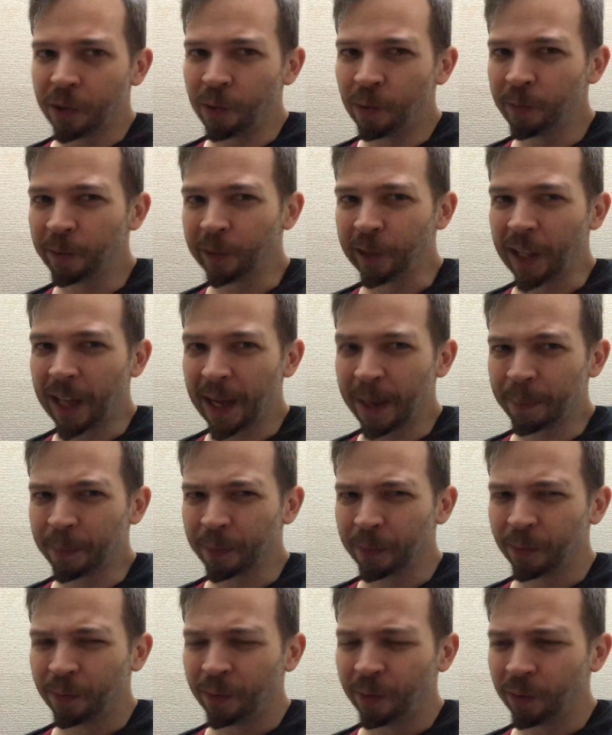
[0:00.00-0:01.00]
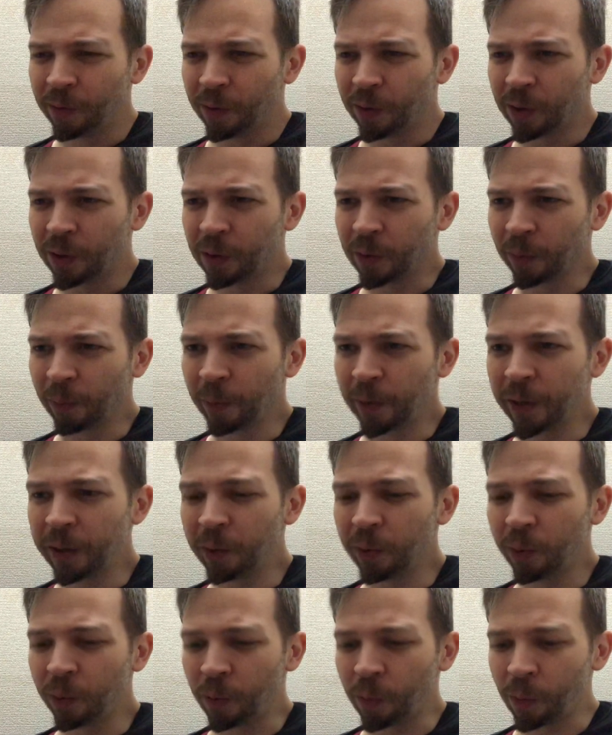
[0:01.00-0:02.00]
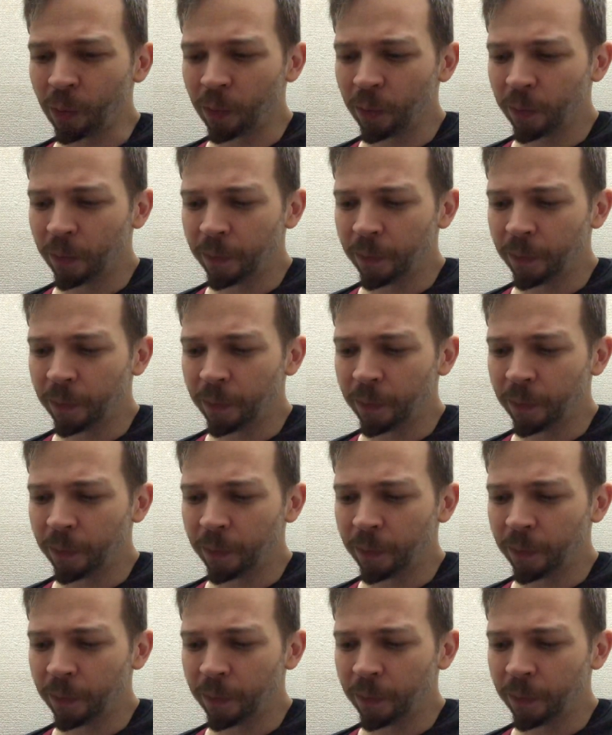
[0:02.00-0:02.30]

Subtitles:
overlap the real